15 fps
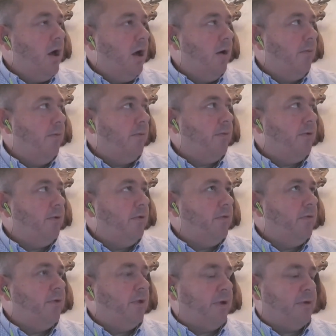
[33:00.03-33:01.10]
equal.
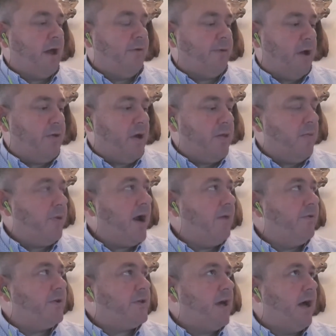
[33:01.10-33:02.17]
Like on the
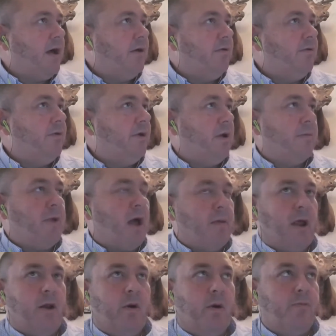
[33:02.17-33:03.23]
private side, and
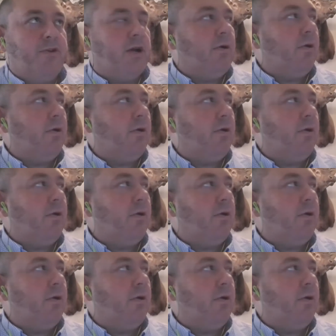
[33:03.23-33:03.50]
I know I'm